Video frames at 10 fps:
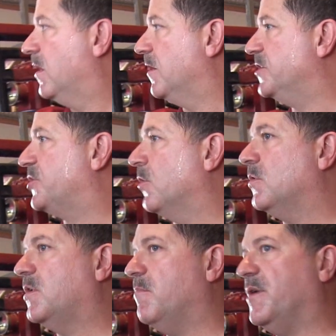Internal
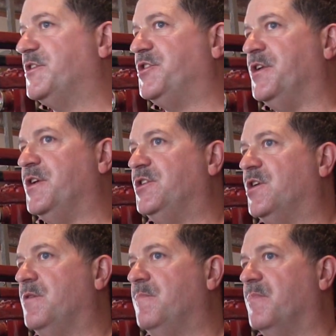combustion
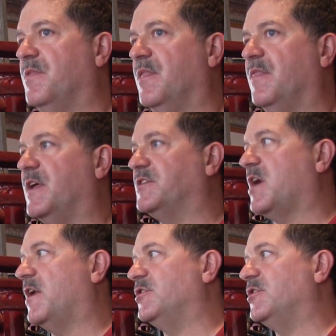engine that's got a